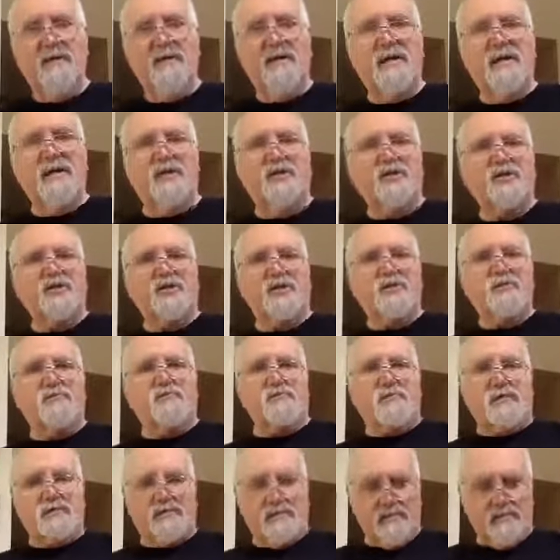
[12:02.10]
and
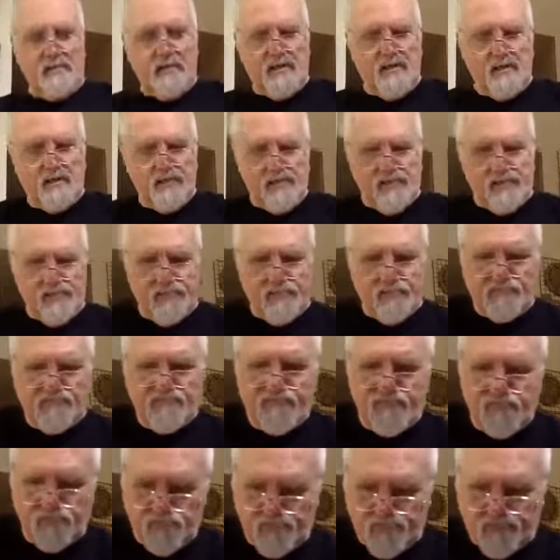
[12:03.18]
generate
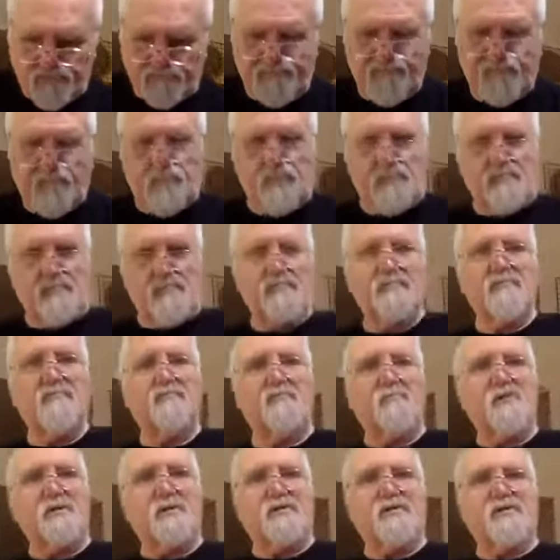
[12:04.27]
144
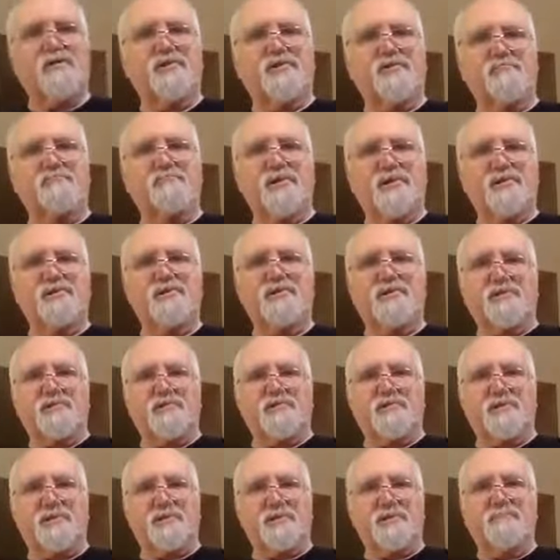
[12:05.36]
ways you might
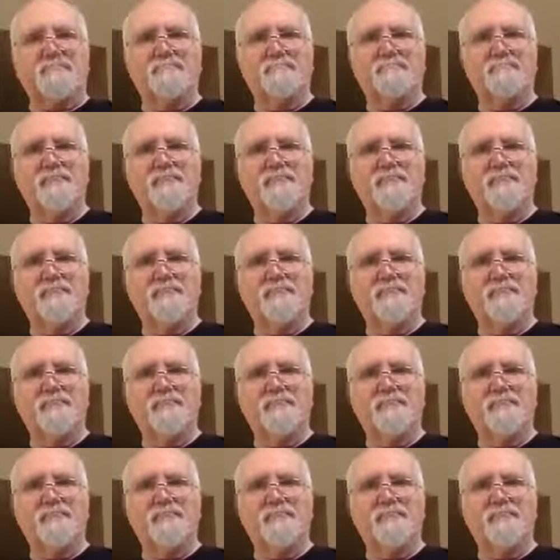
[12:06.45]
use them.